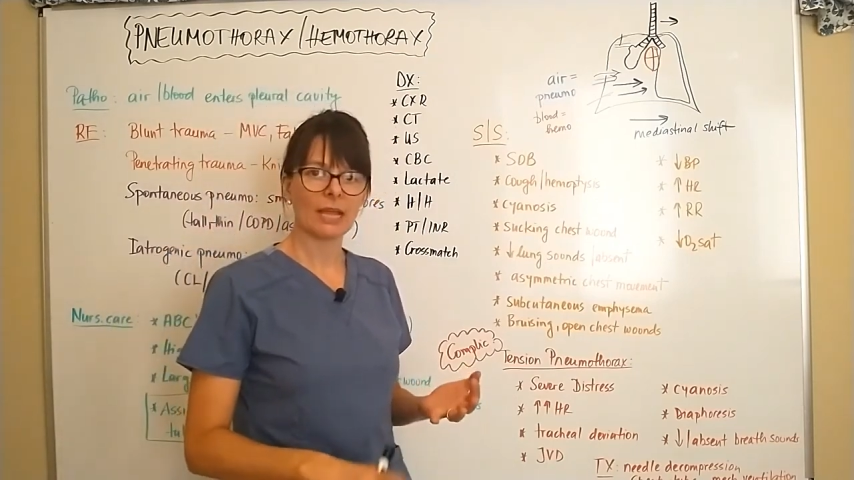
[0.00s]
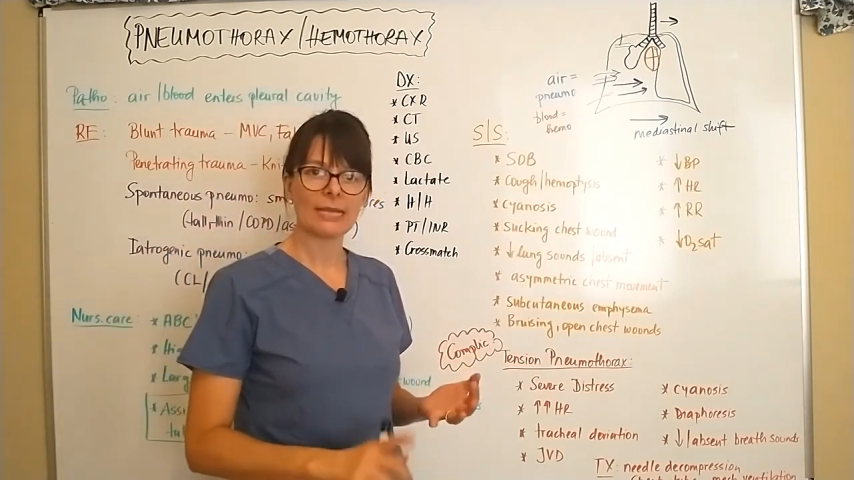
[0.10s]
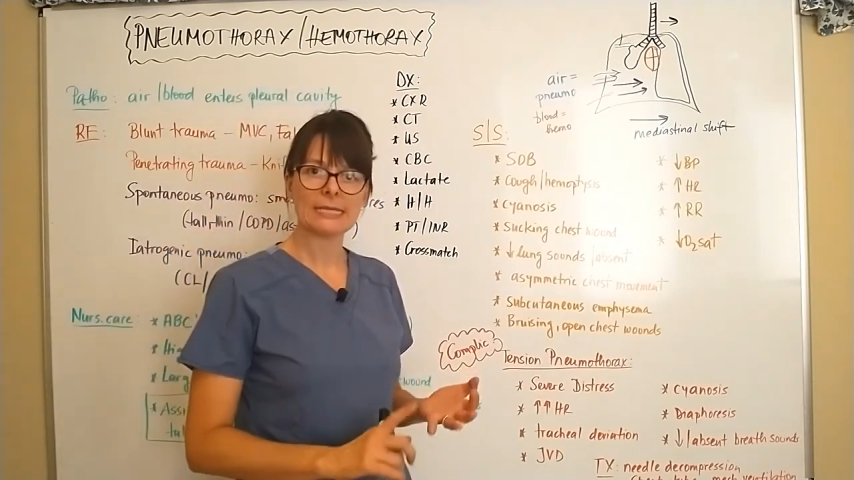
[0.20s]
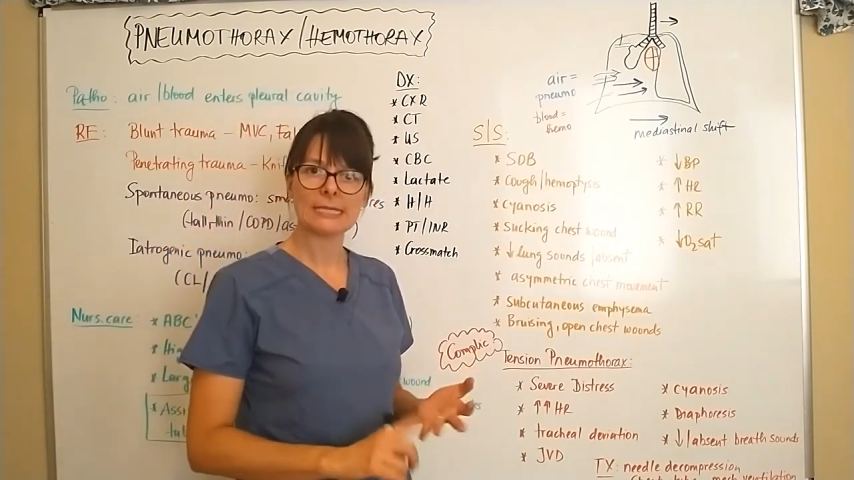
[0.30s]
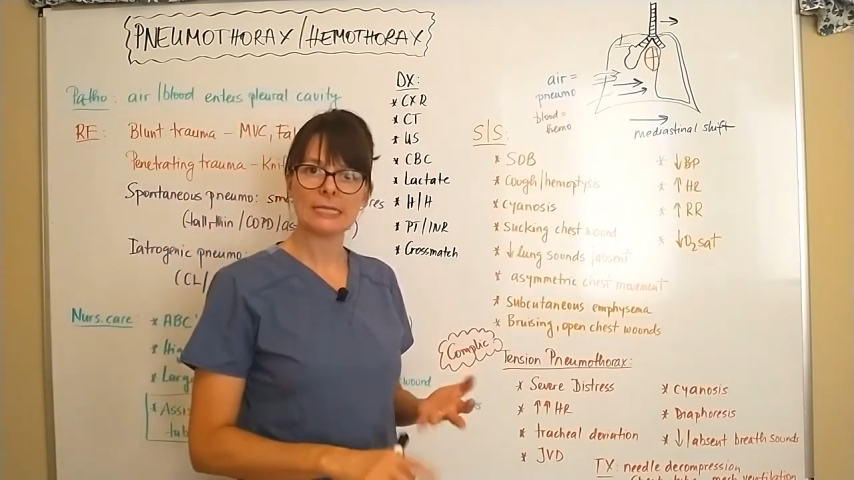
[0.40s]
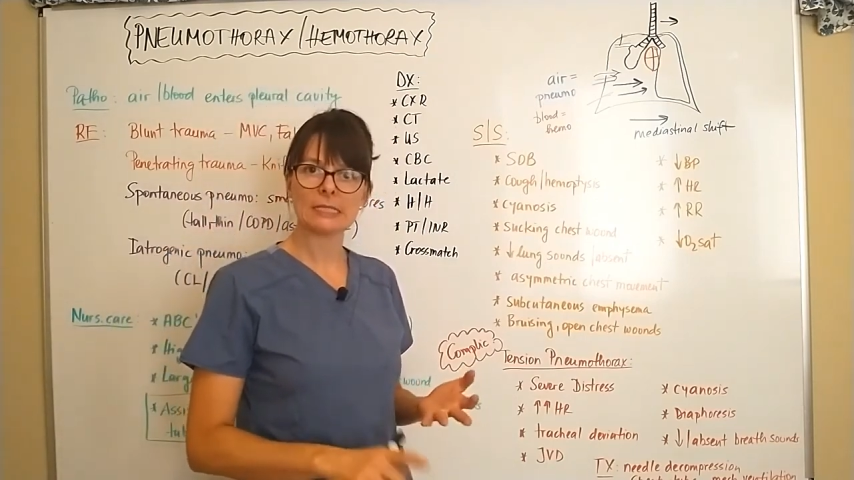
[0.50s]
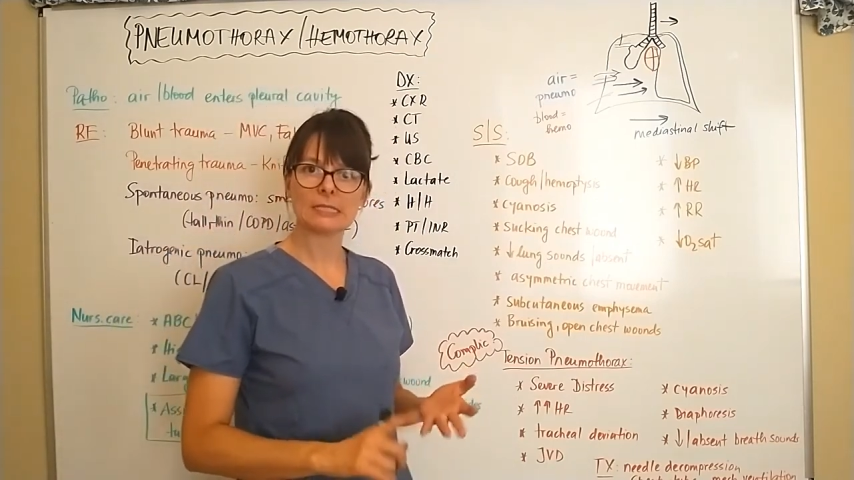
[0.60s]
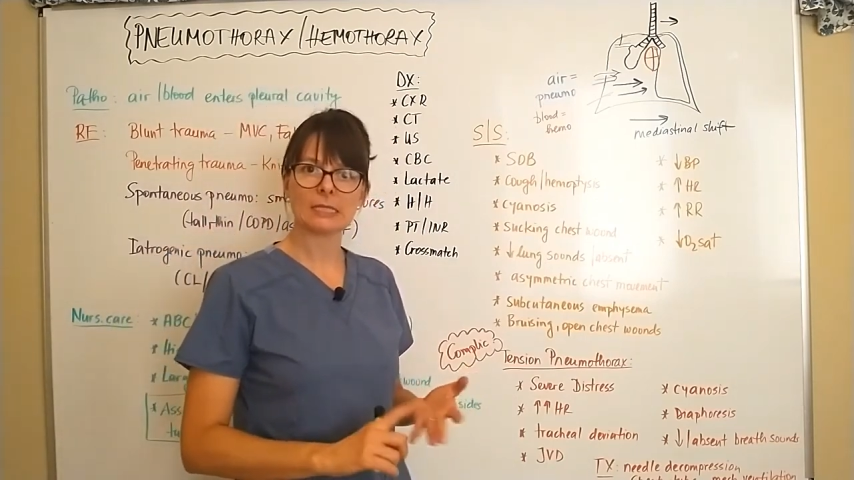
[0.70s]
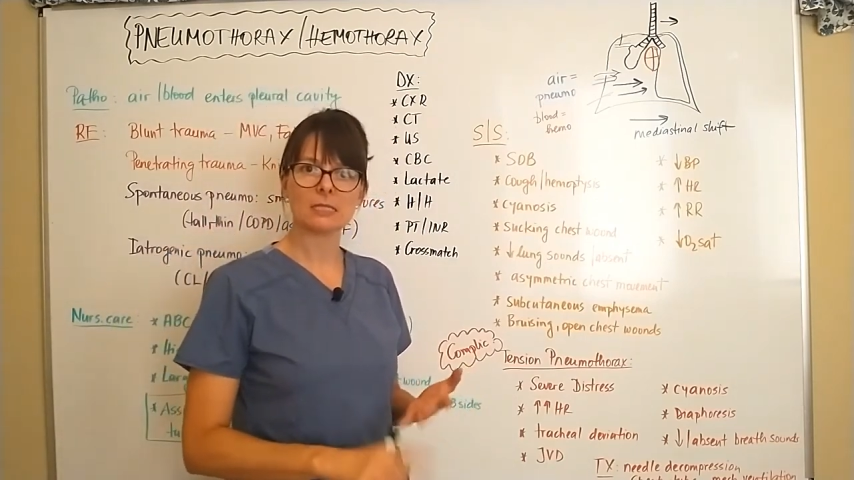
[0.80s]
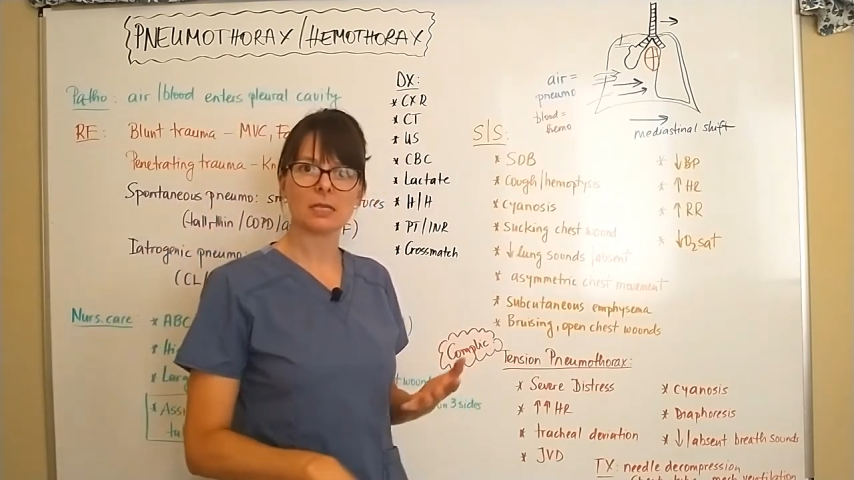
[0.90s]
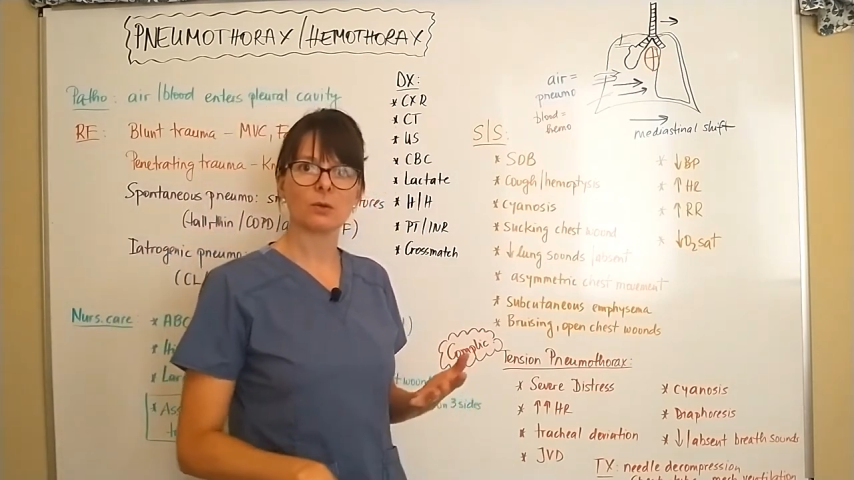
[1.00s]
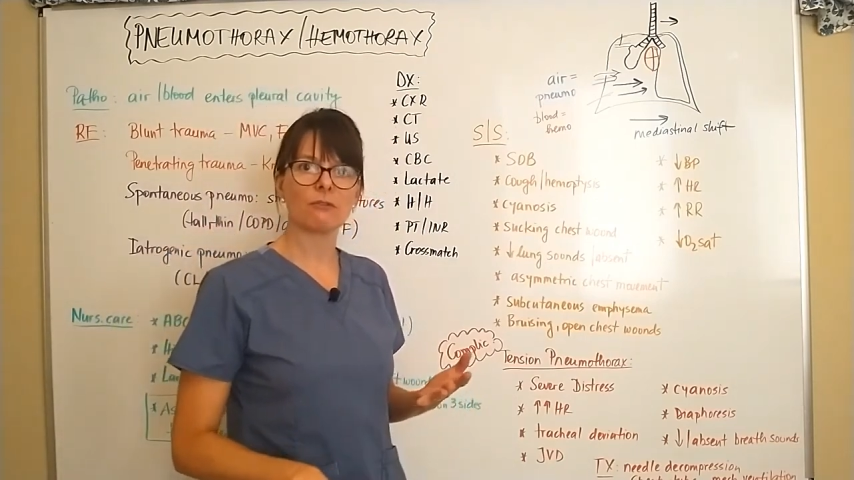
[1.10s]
18, 16,